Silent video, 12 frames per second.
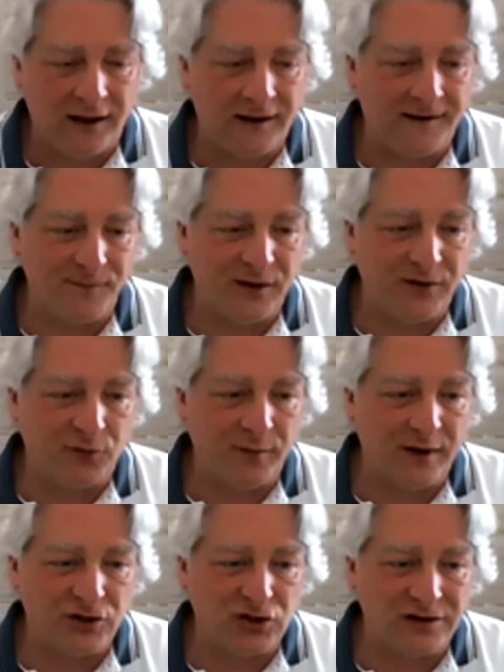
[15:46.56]

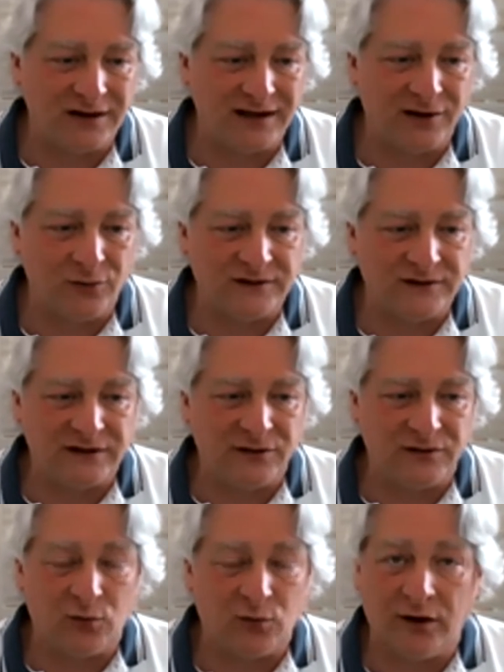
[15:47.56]
information. It was
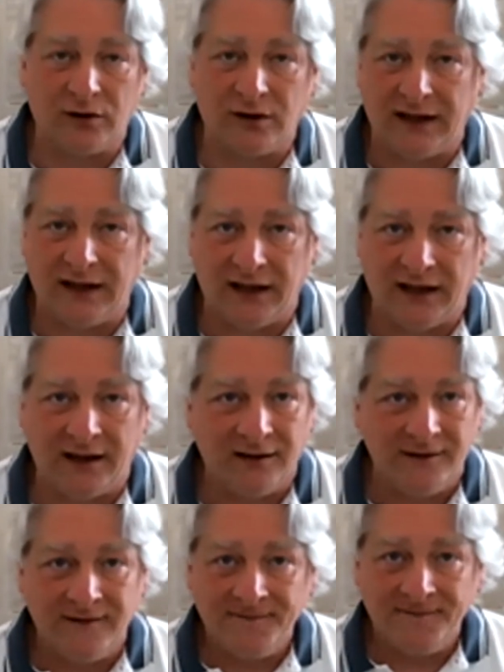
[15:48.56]
weirdly
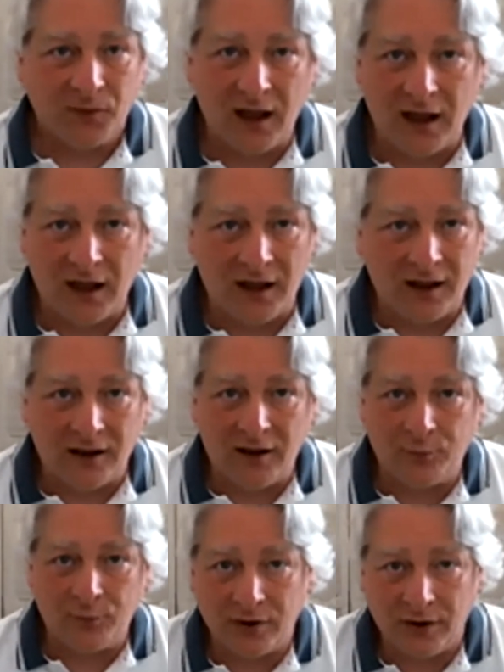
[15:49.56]
a
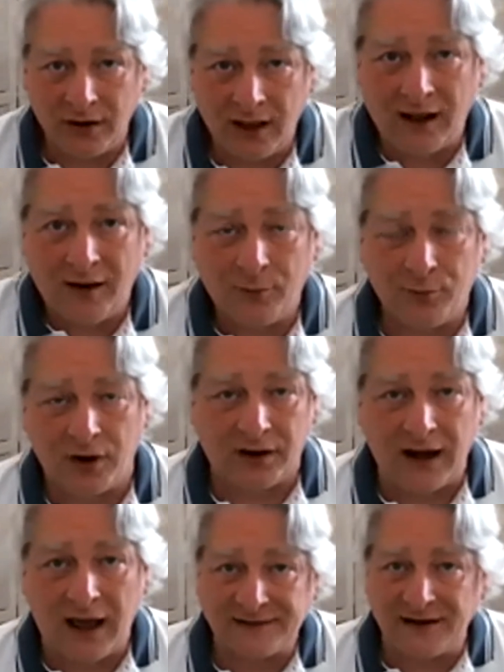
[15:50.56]

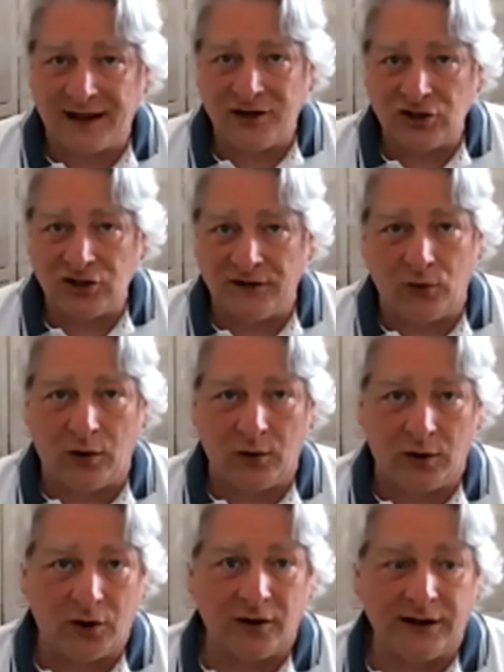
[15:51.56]
prognostication of what we're
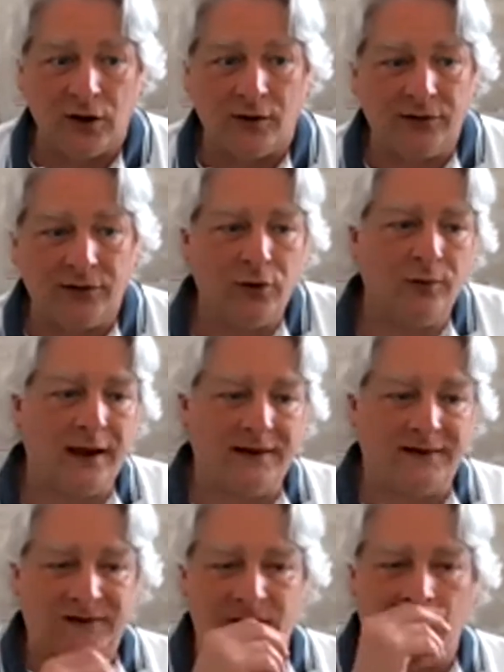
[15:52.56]
currently going through, right?
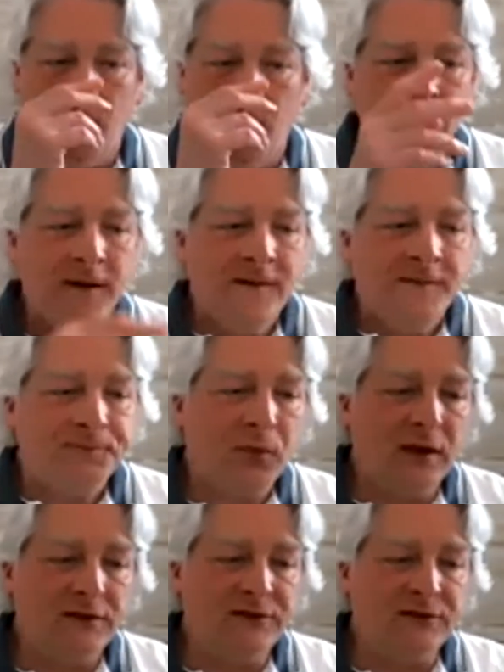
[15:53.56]
So
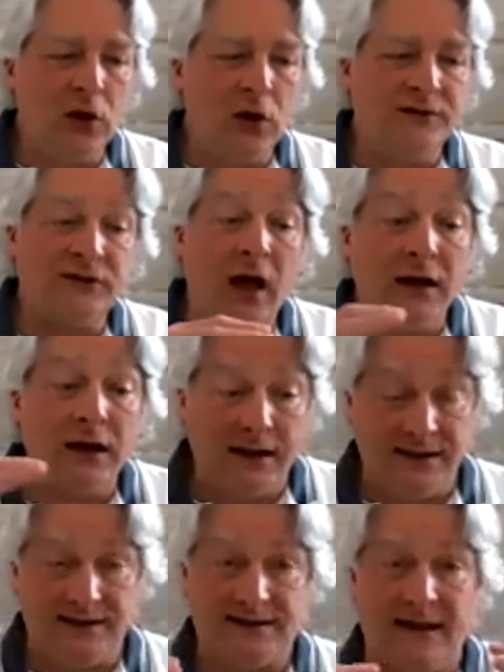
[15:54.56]
suddenly these
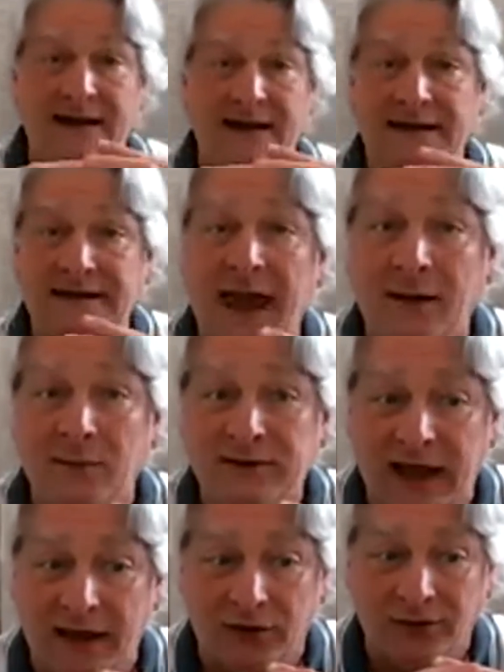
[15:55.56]
ideas came together,
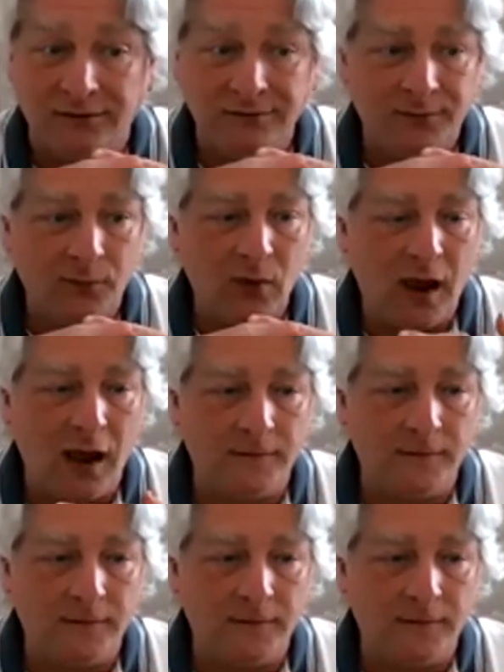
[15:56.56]
and